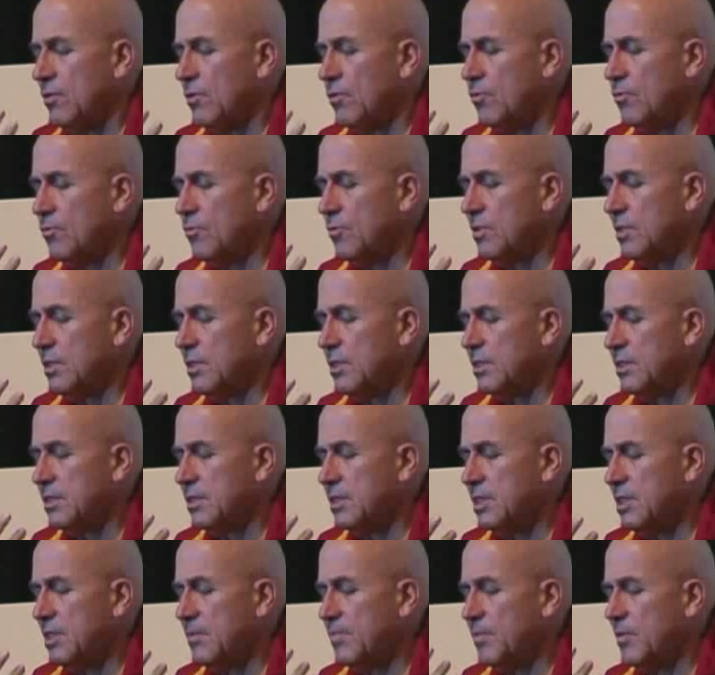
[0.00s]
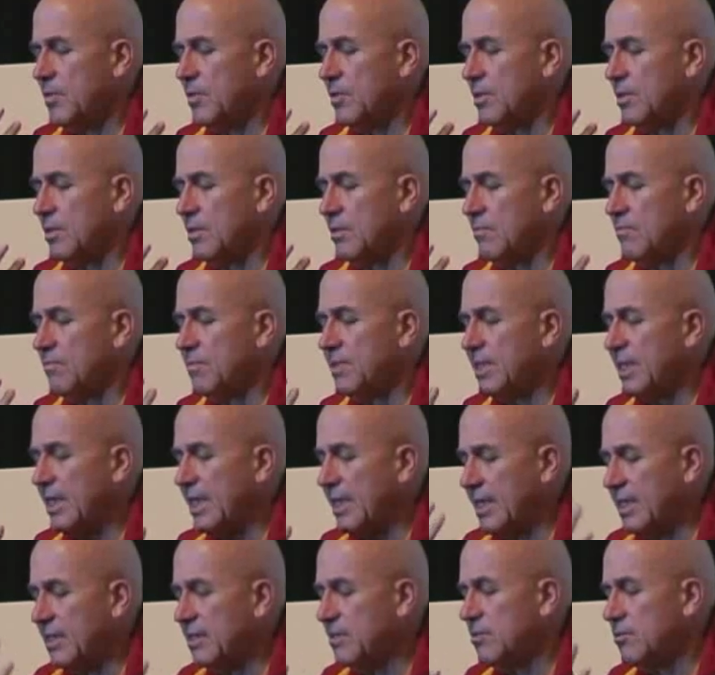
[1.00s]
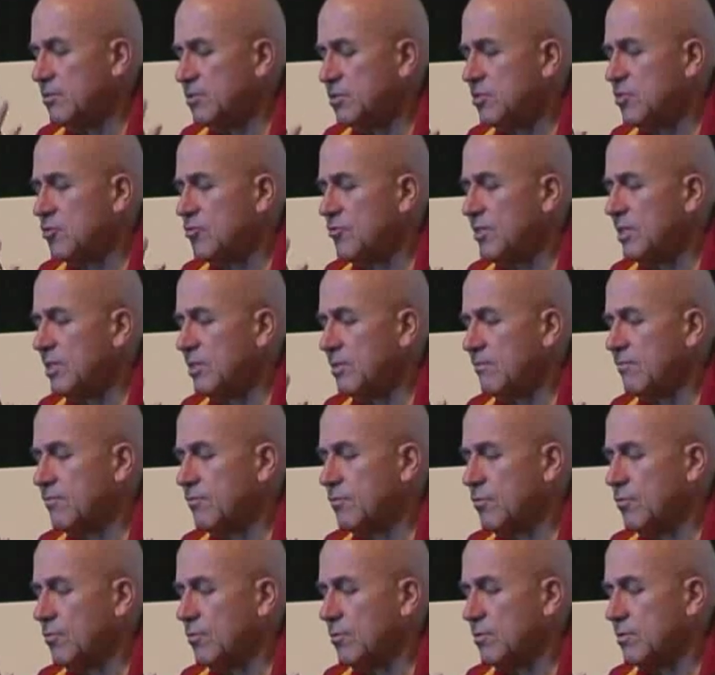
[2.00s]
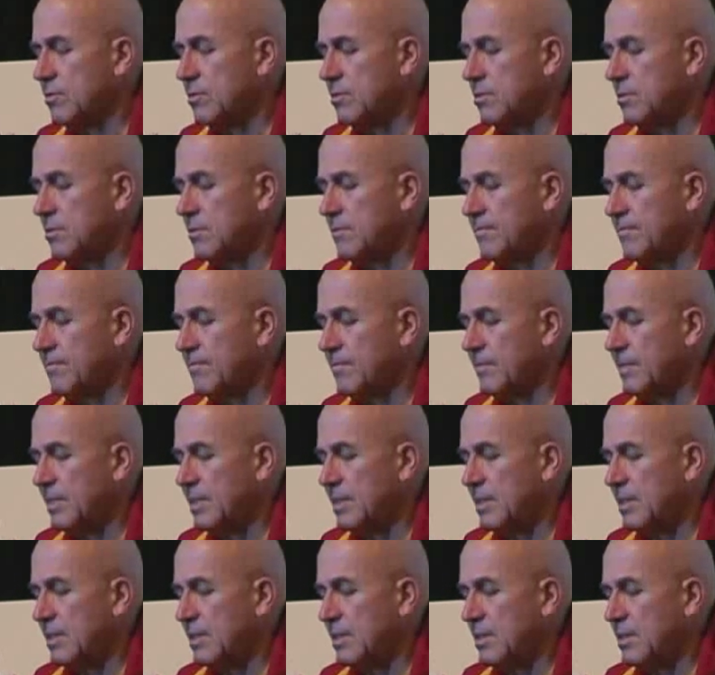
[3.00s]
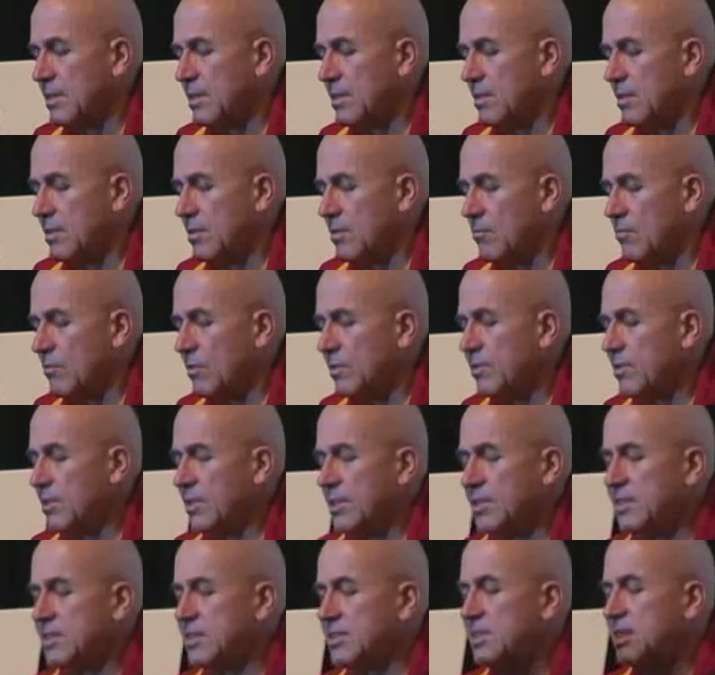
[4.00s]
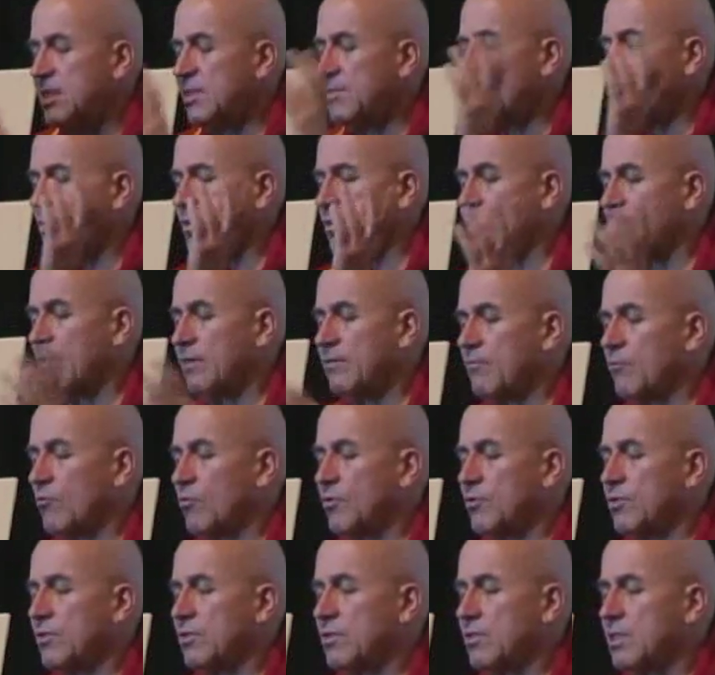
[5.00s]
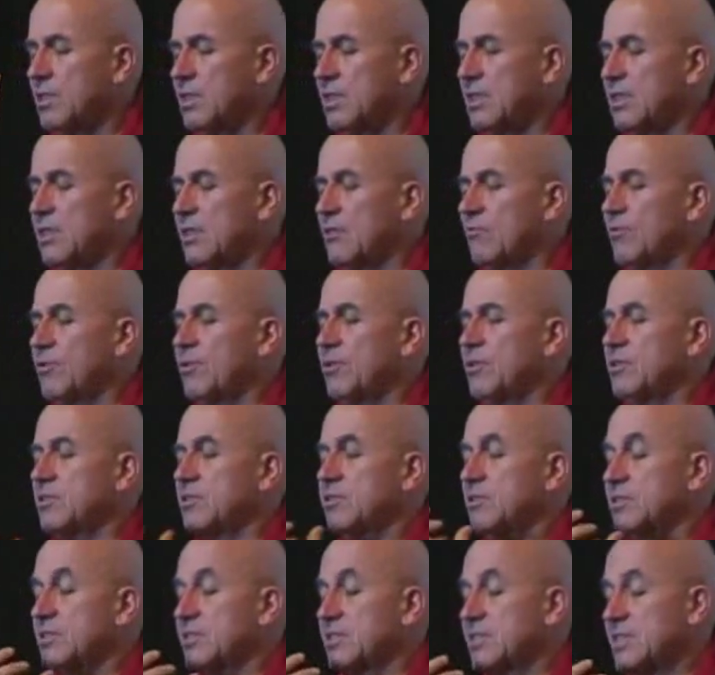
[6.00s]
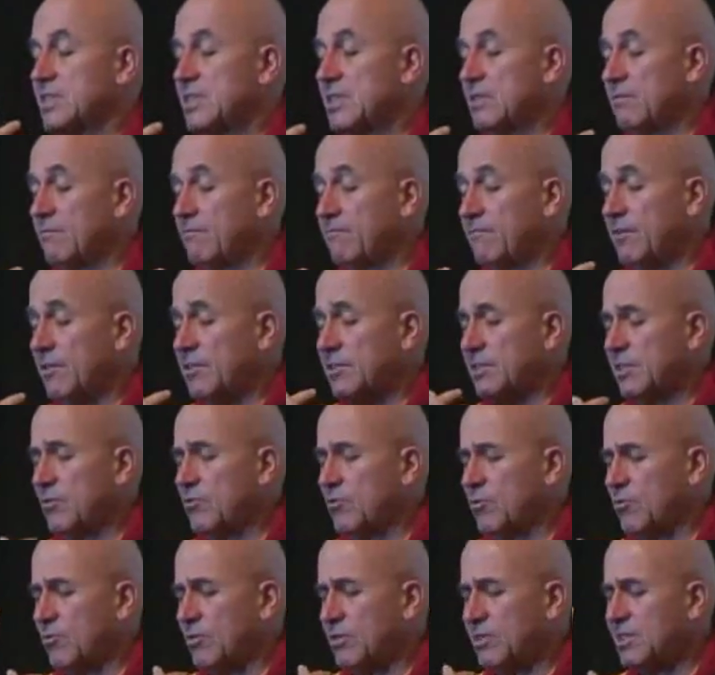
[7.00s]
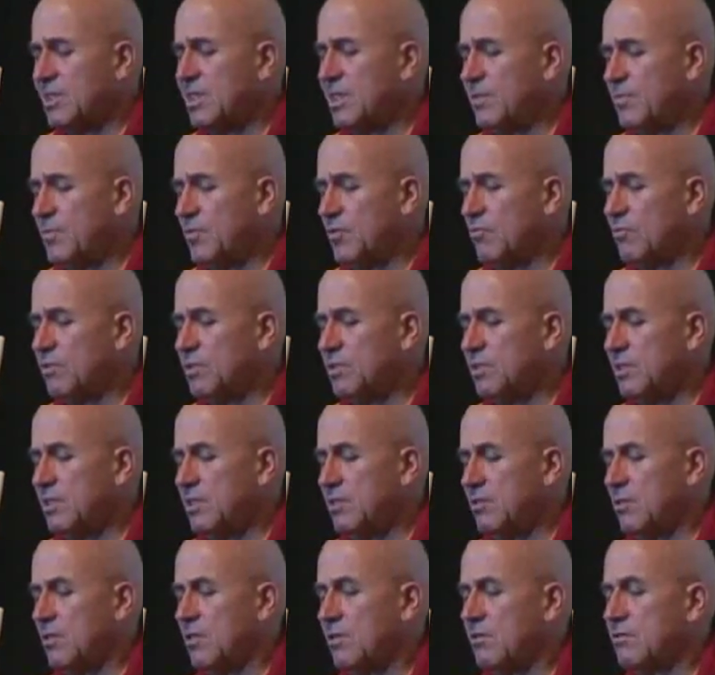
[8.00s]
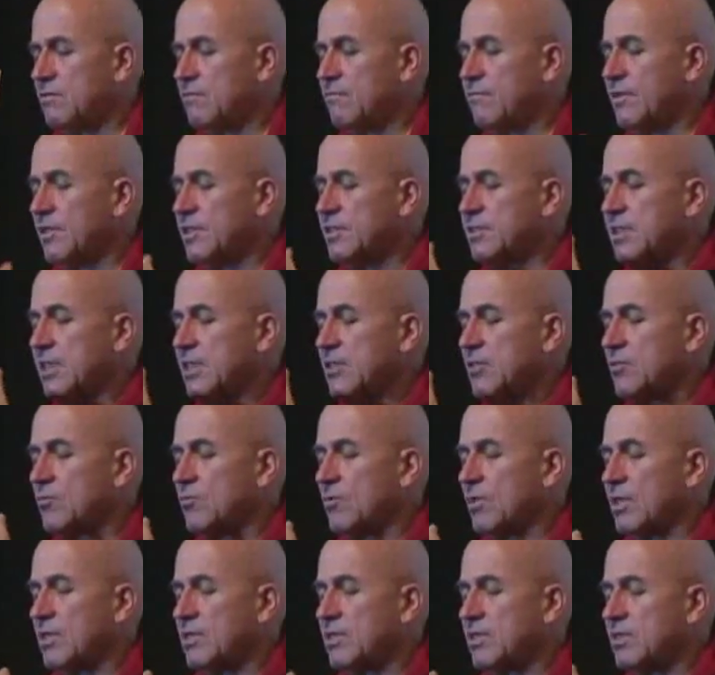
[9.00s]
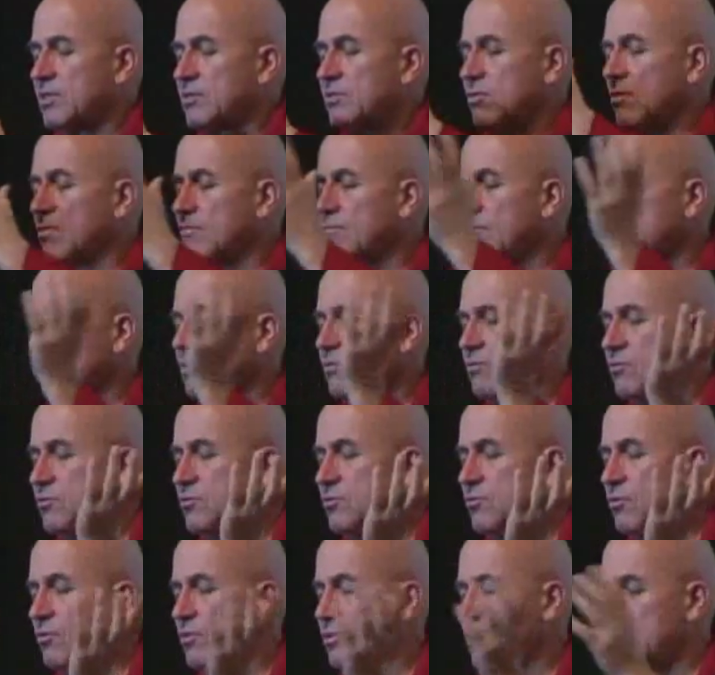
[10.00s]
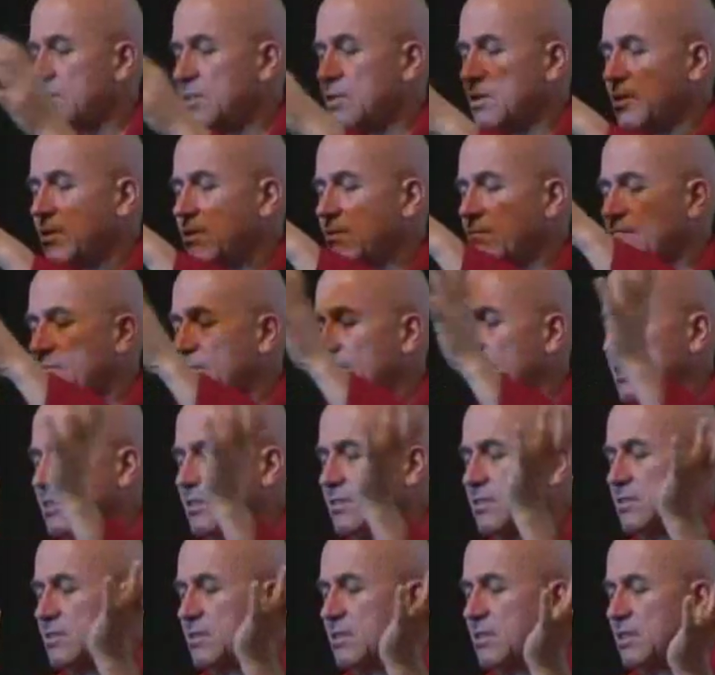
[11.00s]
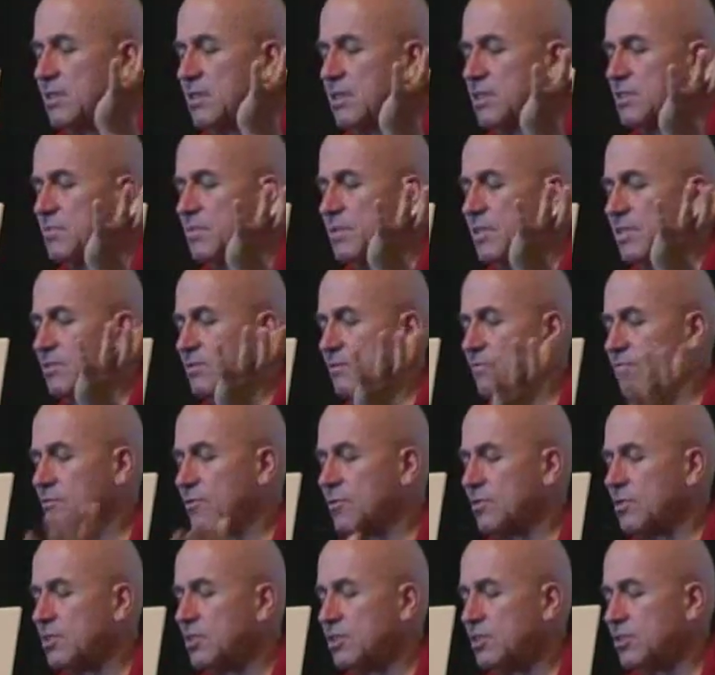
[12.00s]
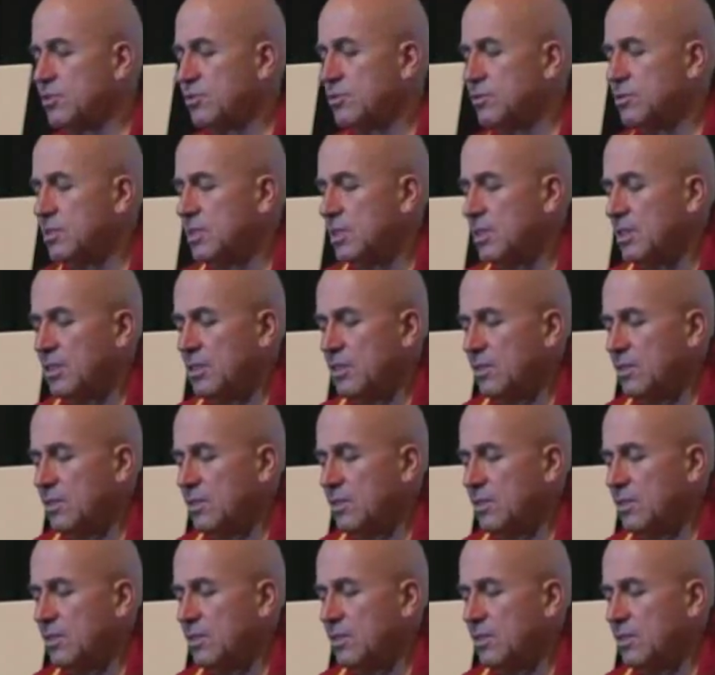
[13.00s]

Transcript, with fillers: look deeper behind the screen of thoughts, whether it's deeper or whether, whether it's feels that you're going deeper within, or it feels that you are dissolving those thoughts in, in a vast space of cognition,